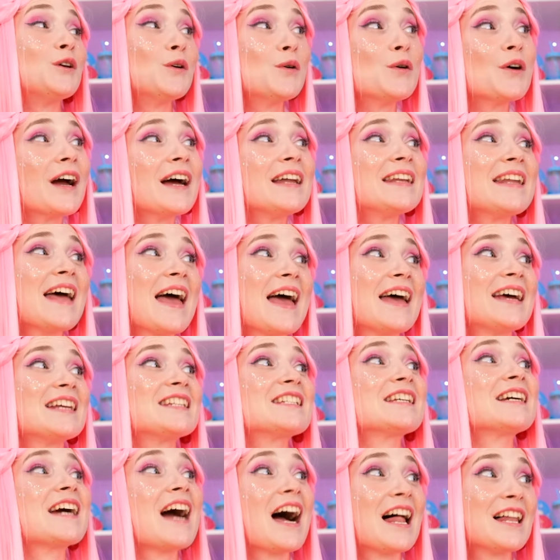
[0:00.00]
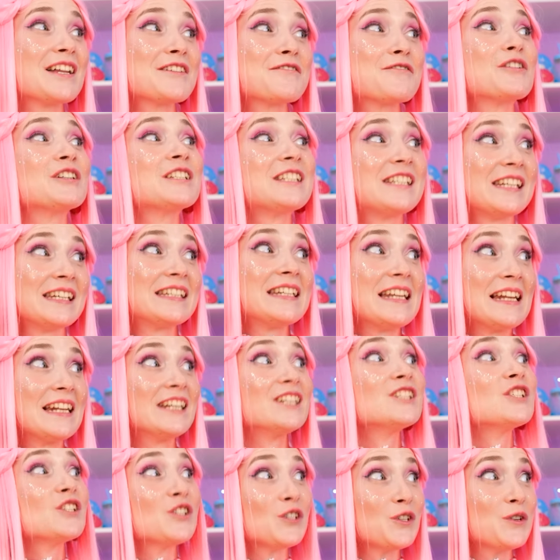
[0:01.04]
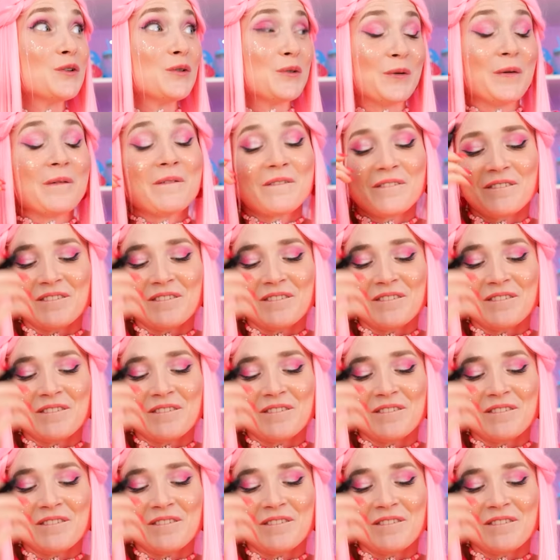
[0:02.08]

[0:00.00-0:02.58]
You can add colorful details too.